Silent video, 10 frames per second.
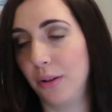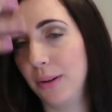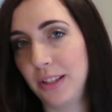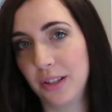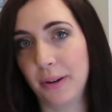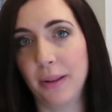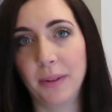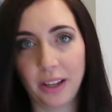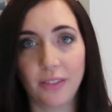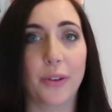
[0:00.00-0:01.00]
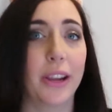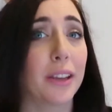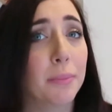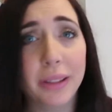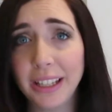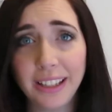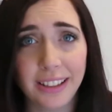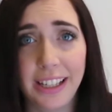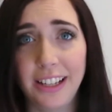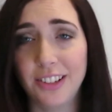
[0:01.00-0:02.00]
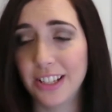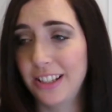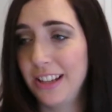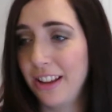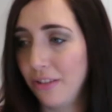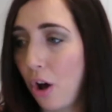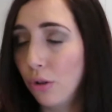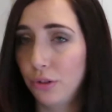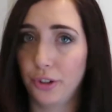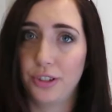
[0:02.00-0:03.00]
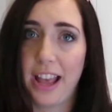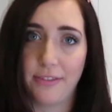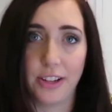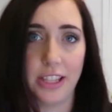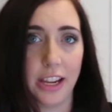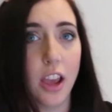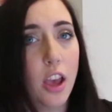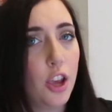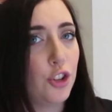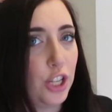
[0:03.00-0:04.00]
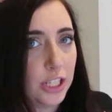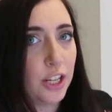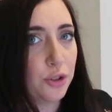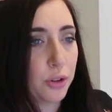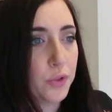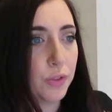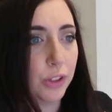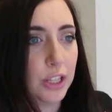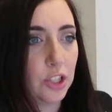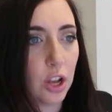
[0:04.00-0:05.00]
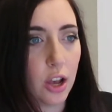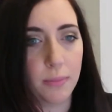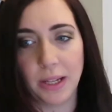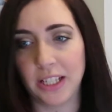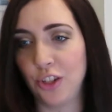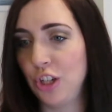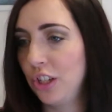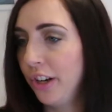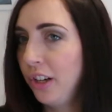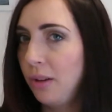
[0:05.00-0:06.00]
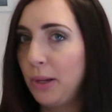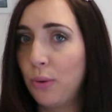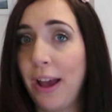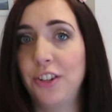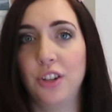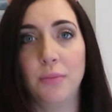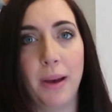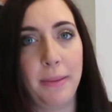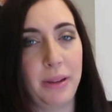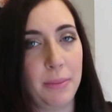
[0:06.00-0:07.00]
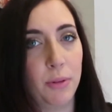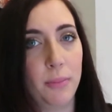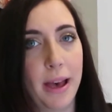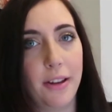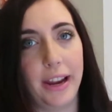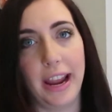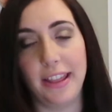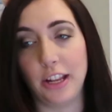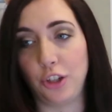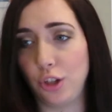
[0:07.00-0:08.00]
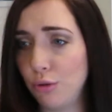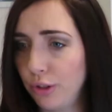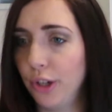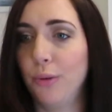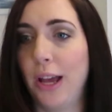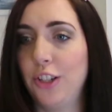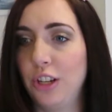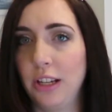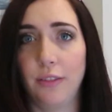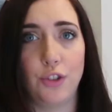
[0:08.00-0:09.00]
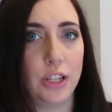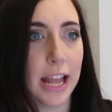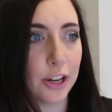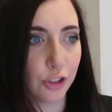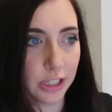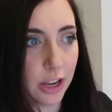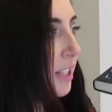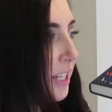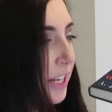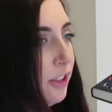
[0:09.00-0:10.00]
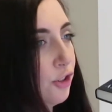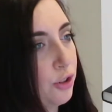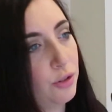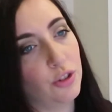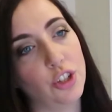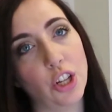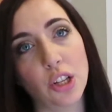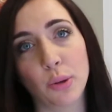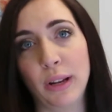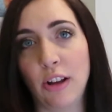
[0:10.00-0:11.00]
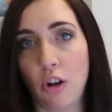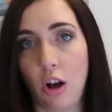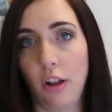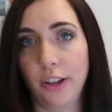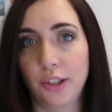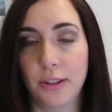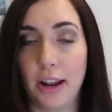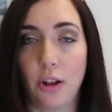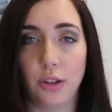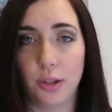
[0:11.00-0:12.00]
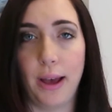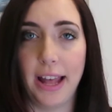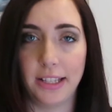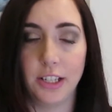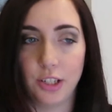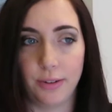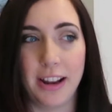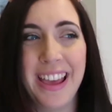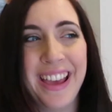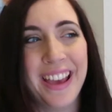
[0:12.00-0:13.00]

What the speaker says: what's the word I'm looking for? It completely just alters everything. She's not sure if she really saw it, because then she's starting to be questioned by people about it, and then you start questioning if she's actually seeing the truth. She's also an alcoholic, so that also adds into it.